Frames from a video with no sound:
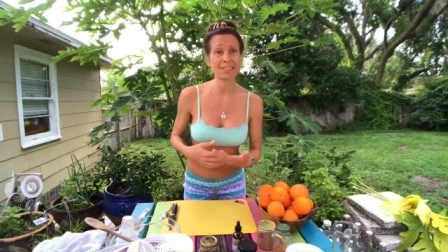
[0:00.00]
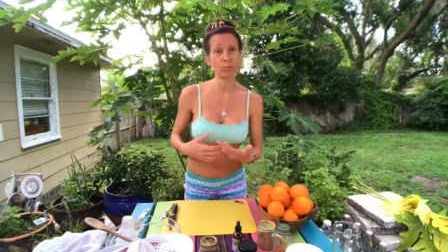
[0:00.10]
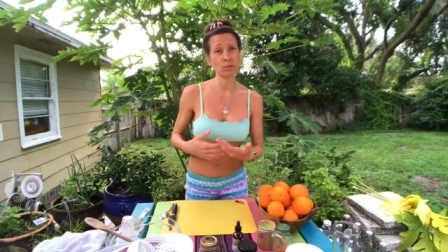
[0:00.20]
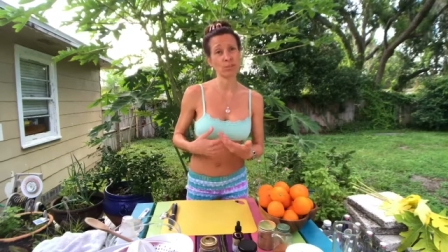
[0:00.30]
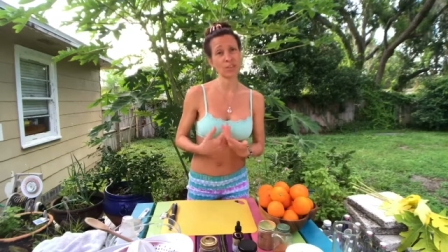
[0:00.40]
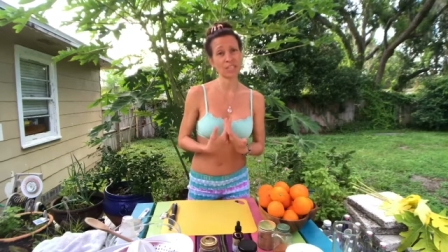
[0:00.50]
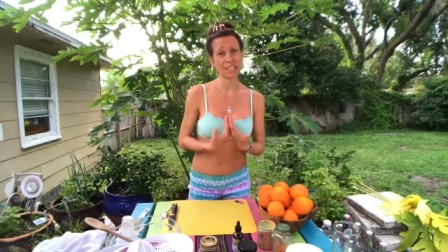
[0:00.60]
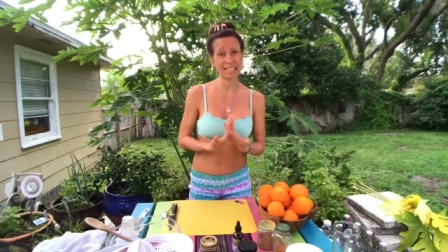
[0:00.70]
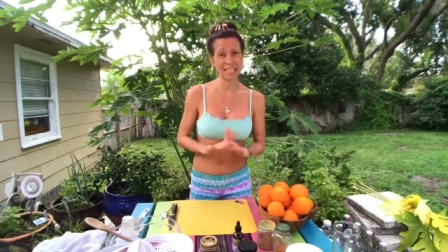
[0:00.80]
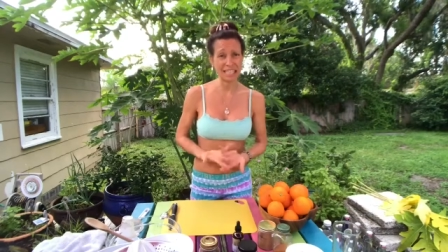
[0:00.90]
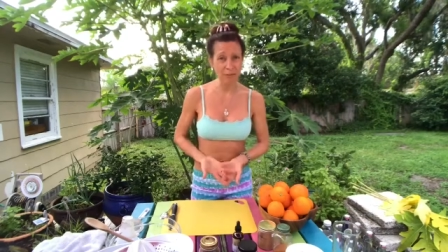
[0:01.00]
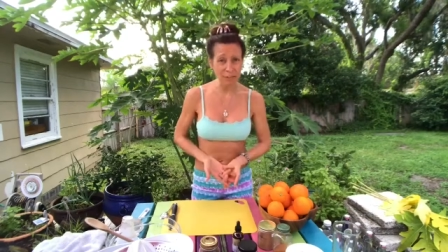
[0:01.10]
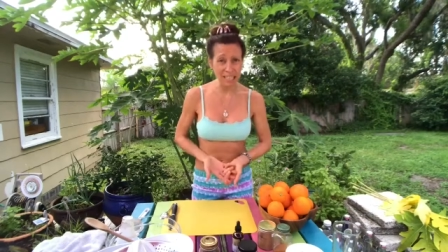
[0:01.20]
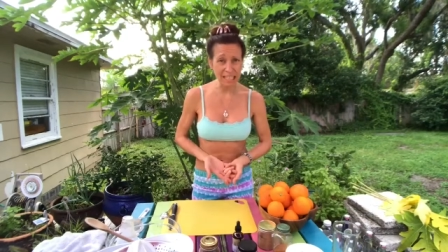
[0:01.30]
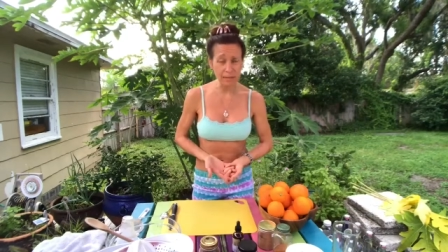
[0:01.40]
it's someone's very
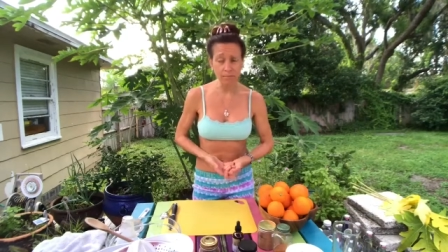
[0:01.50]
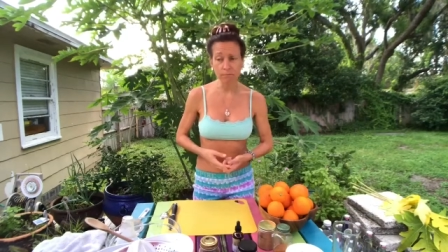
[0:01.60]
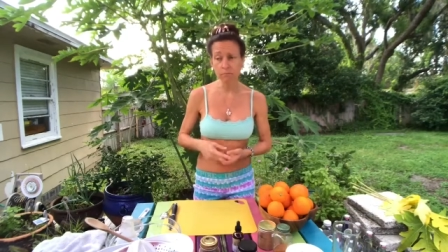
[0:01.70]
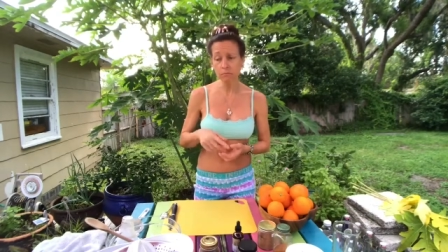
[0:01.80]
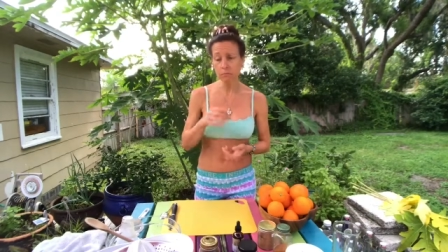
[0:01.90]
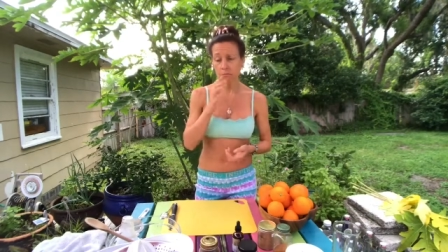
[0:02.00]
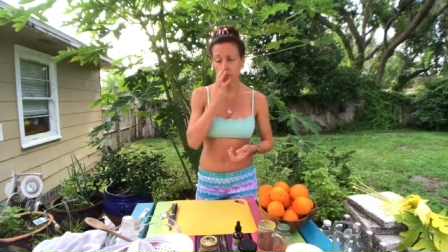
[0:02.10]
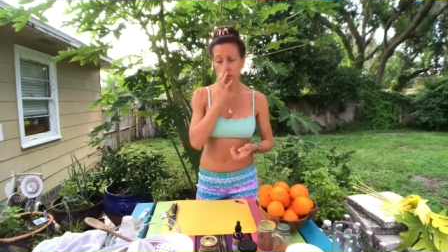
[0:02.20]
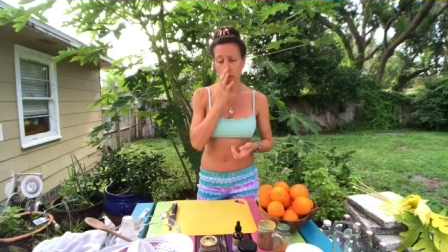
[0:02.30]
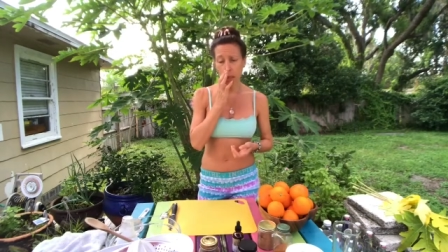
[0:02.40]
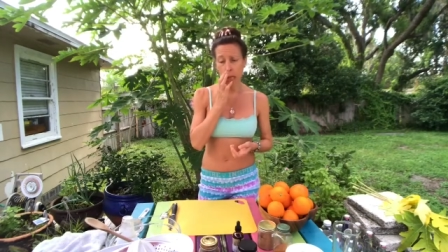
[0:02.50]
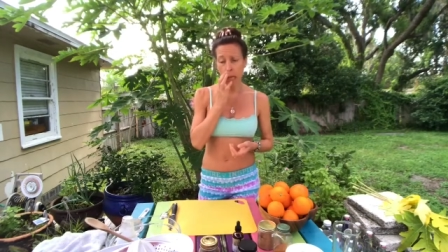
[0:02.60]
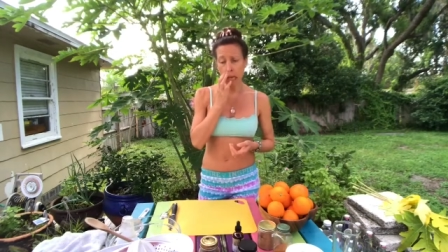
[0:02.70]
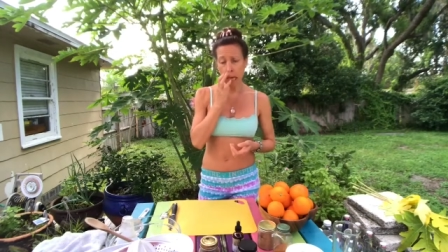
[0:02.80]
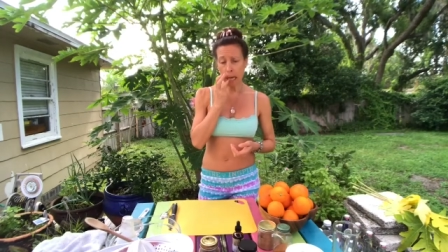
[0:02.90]
significant
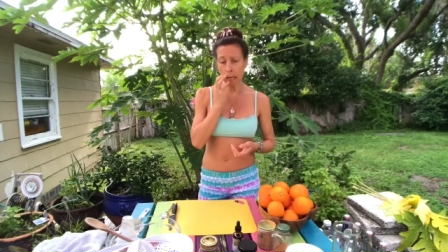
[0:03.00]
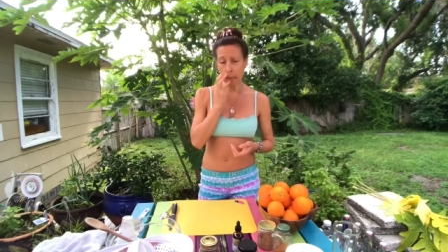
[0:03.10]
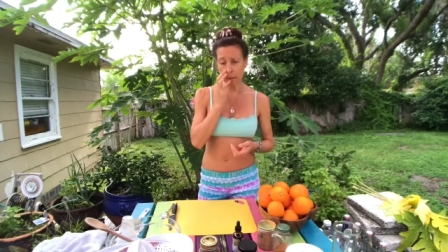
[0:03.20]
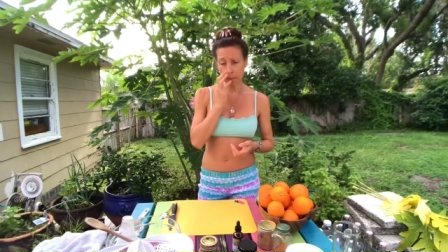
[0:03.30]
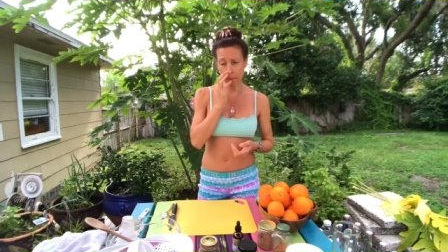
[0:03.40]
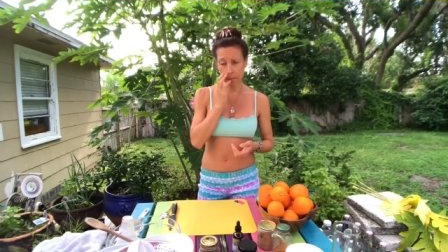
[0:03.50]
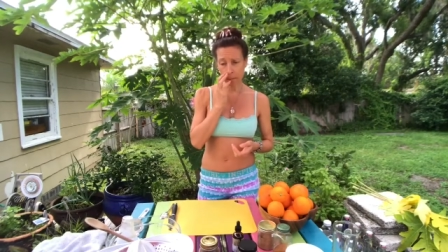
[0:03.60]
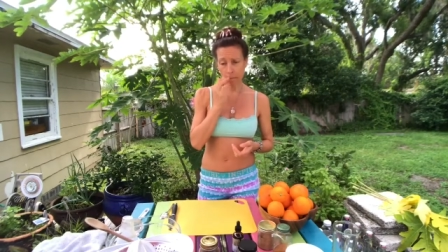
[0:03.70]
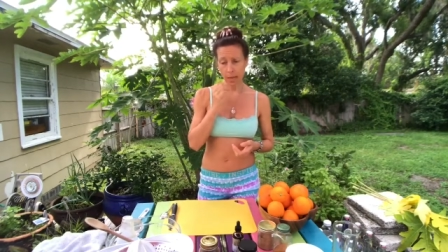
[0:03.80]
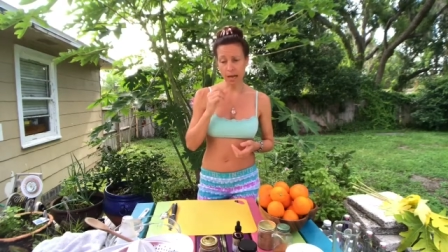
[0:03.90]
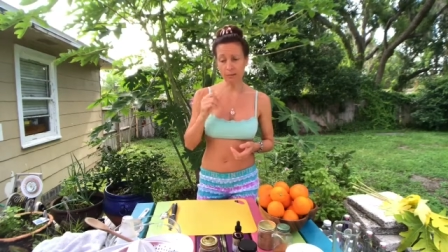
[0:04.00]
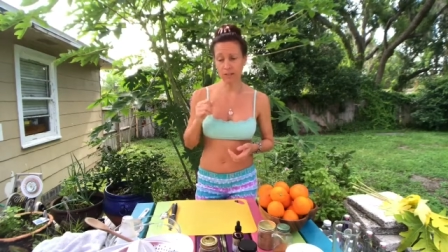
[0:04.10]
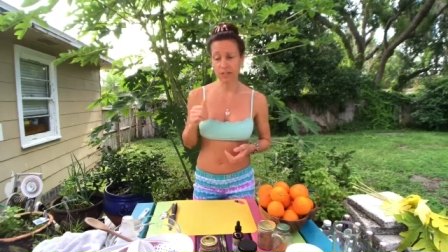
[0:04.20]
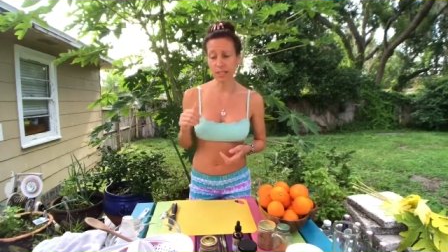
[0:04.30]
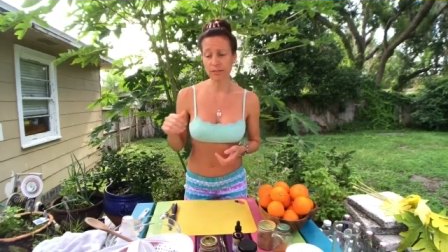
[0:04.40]
um, I
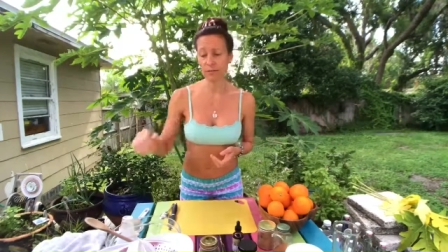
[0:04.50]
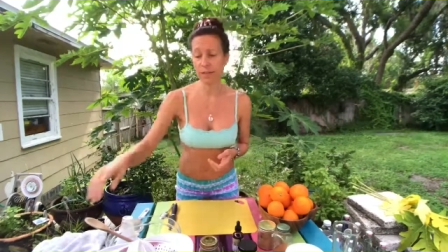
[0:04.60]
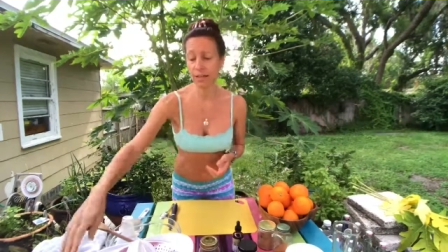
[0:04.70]
received